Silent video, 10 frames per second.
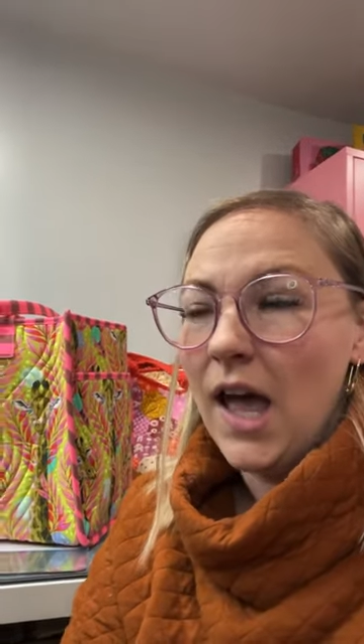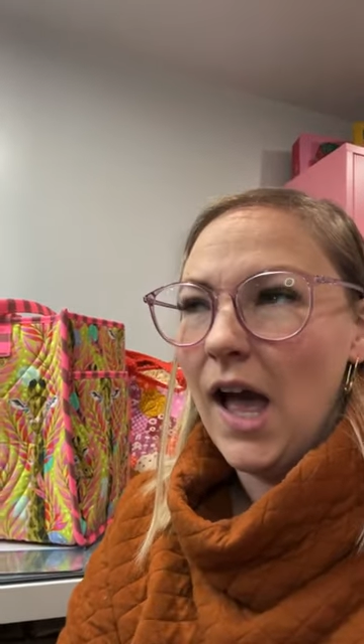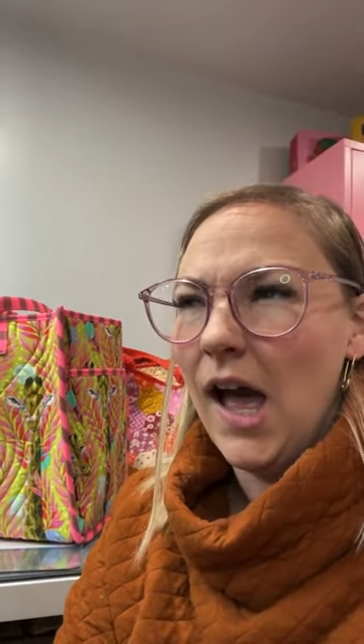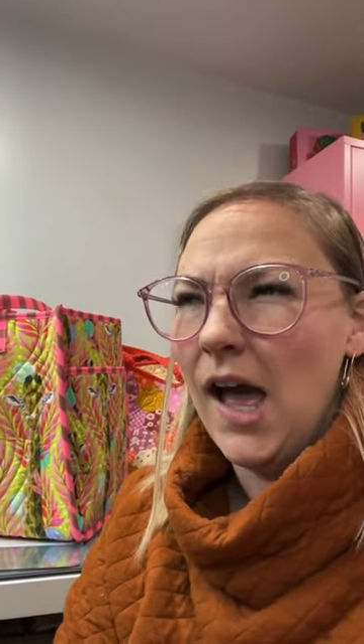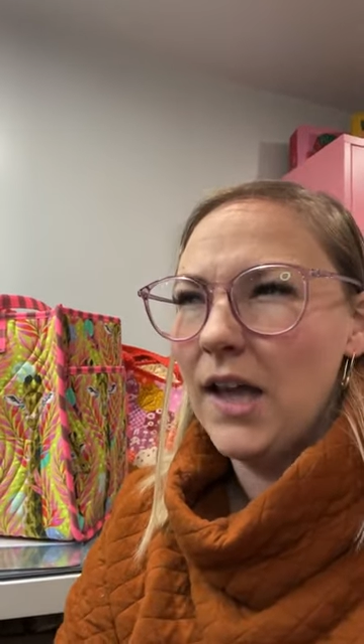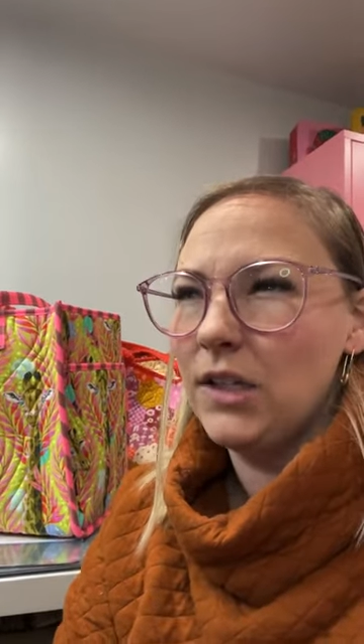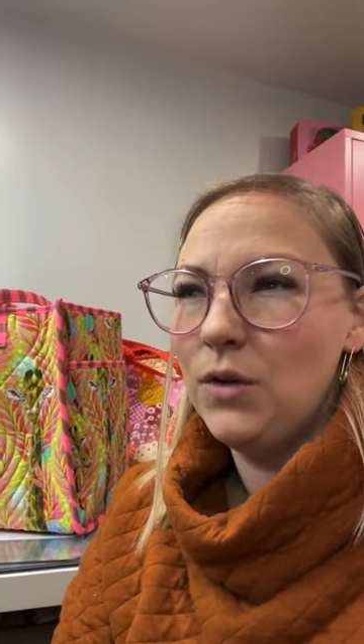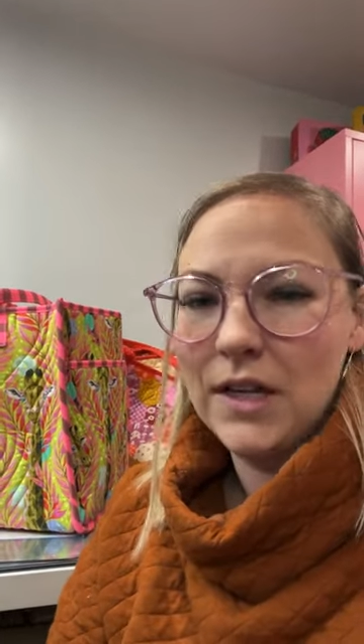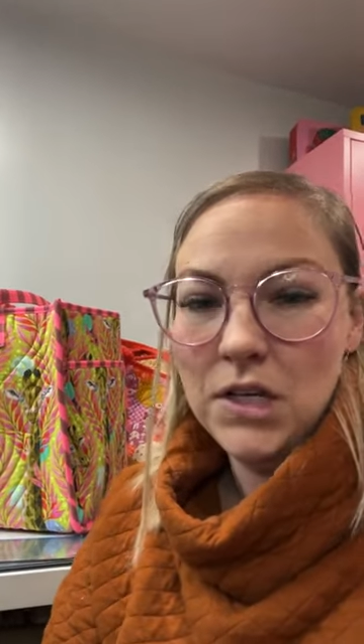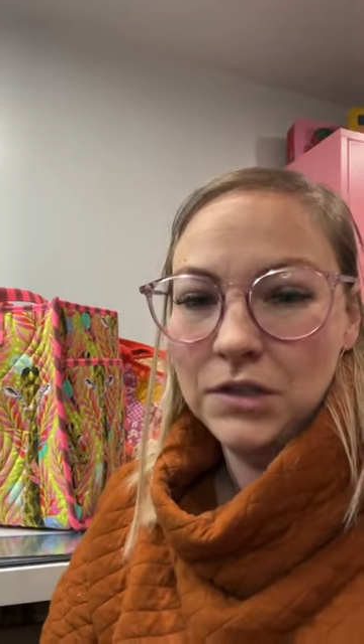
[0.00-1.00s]
Uh,
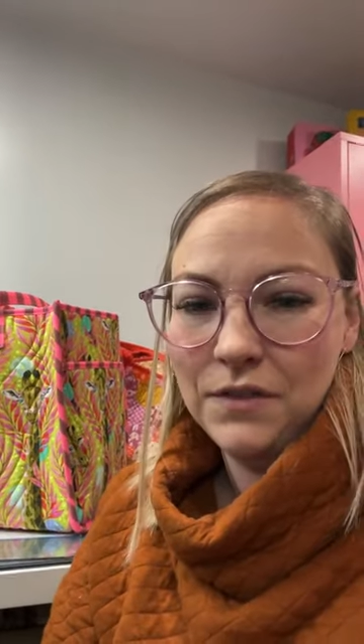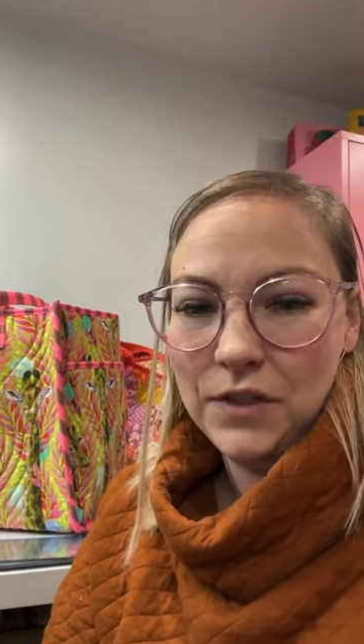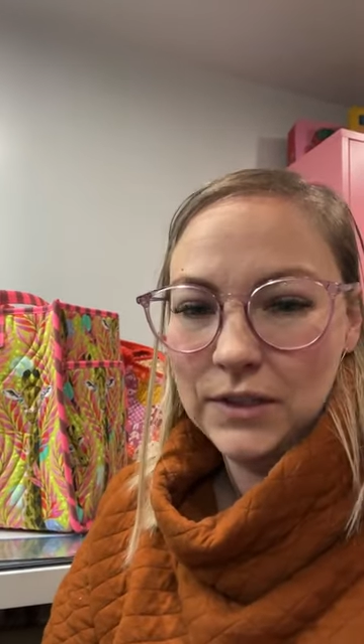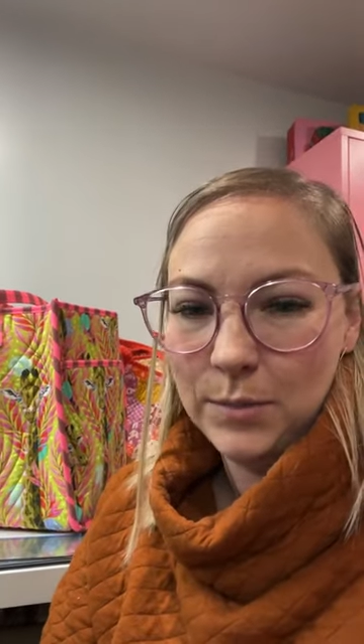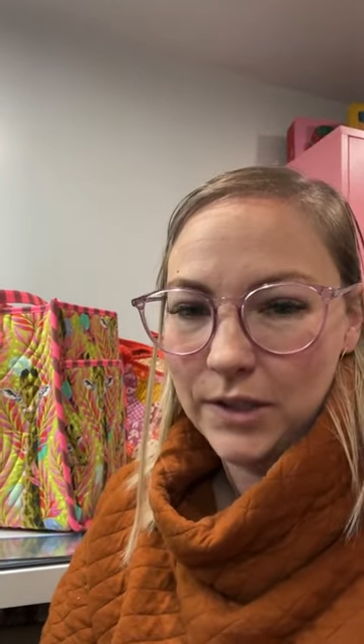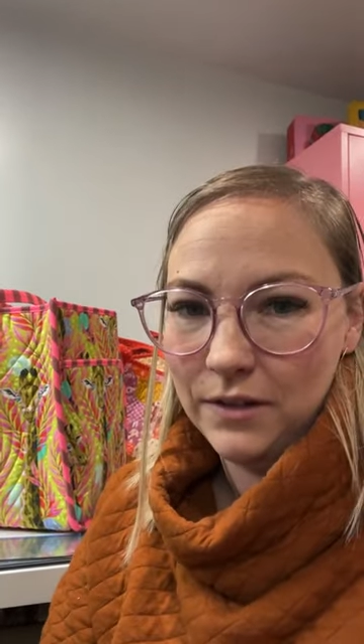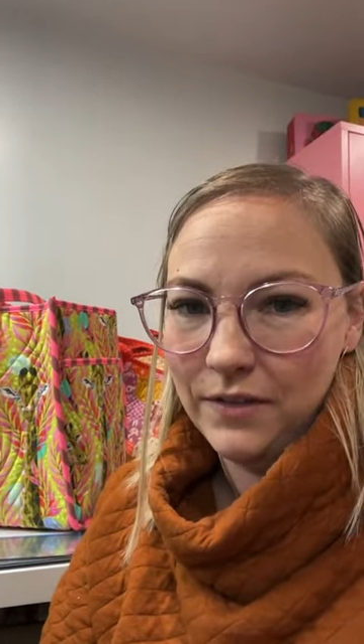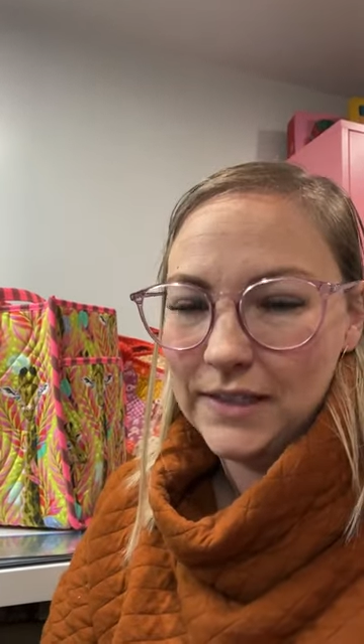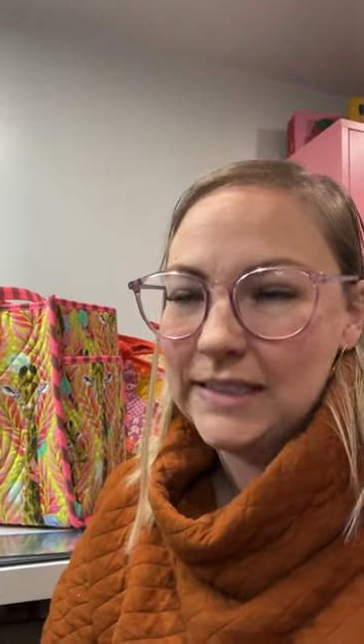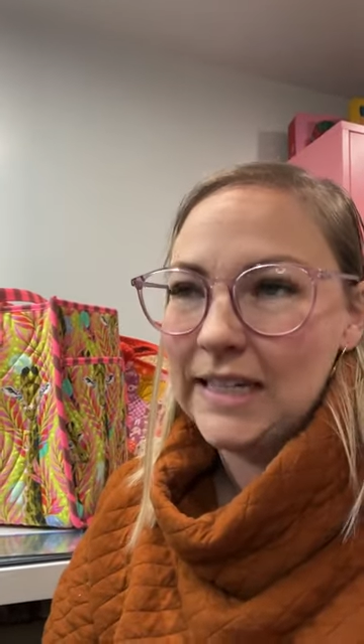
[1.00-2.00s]
you can use a fusible
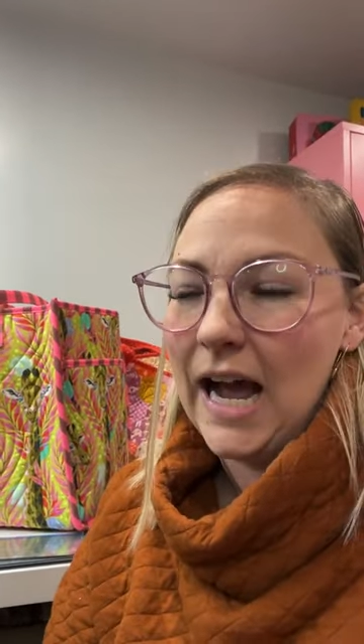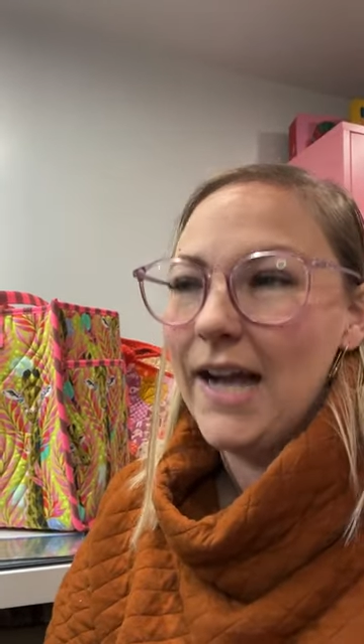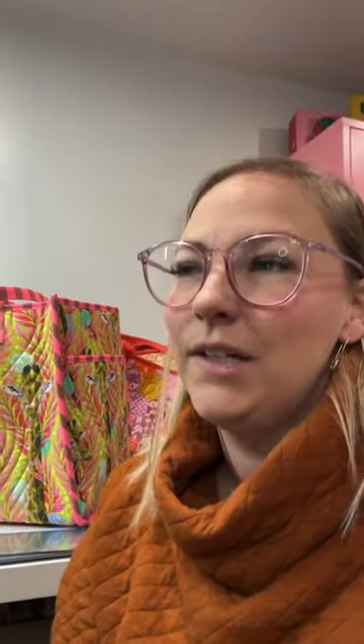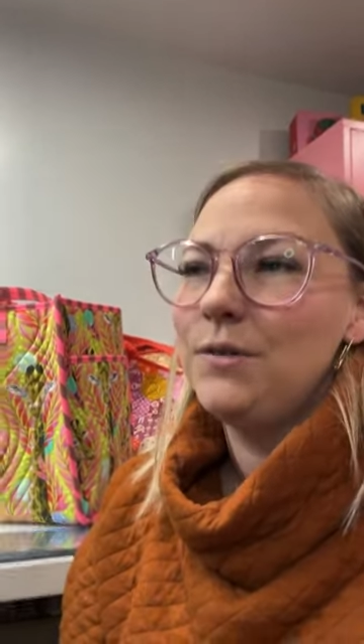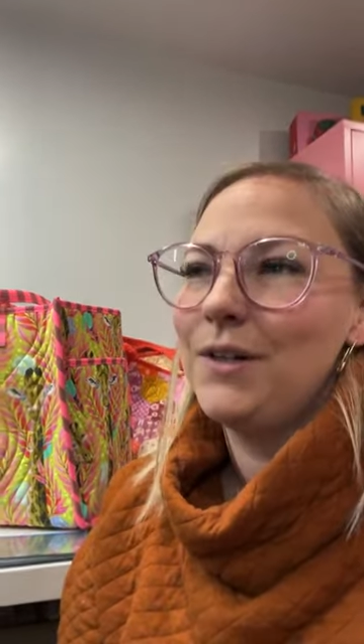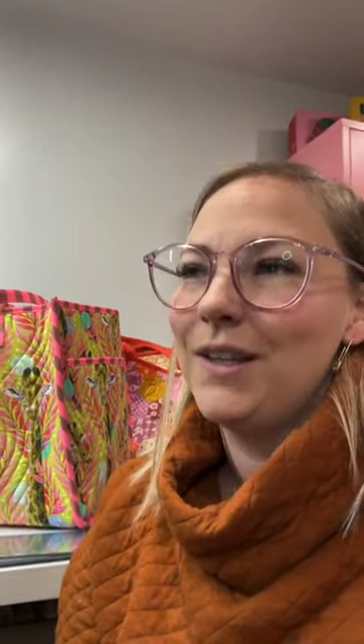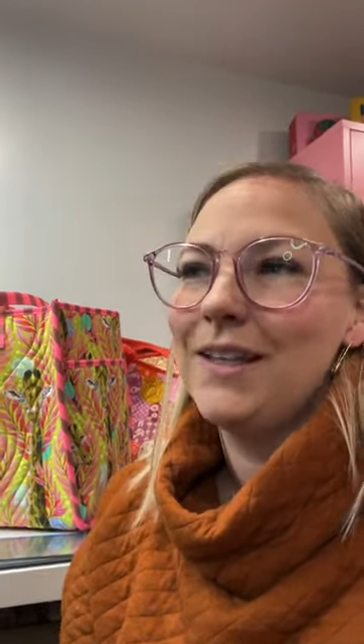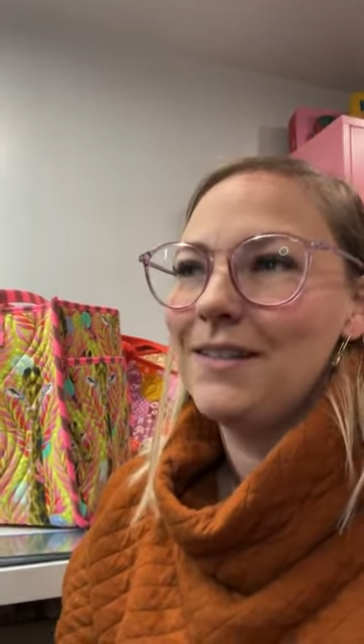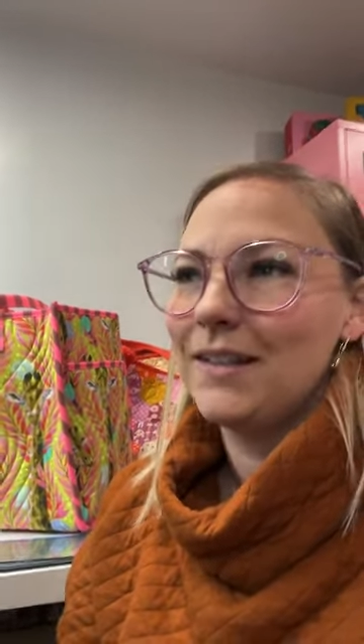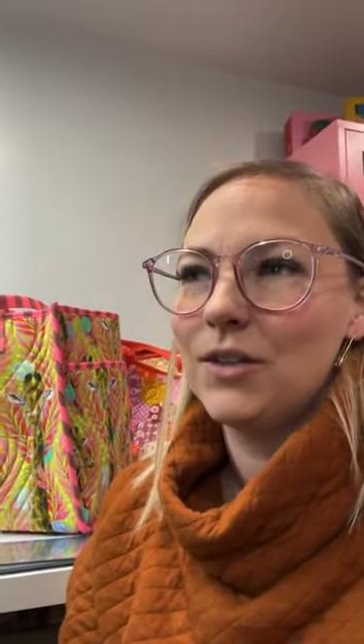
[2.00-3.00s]
interfacing. I don't
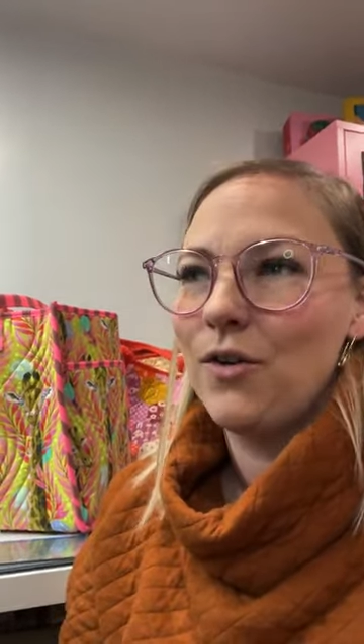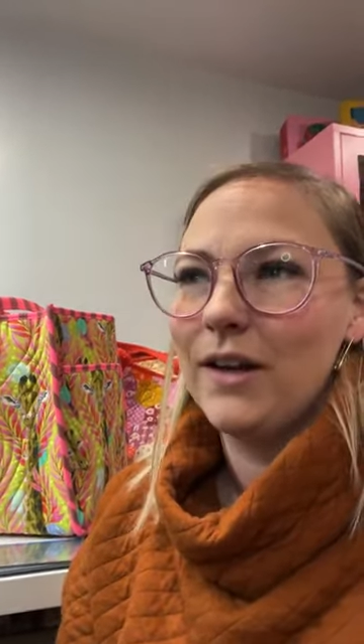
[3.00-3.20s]
think it's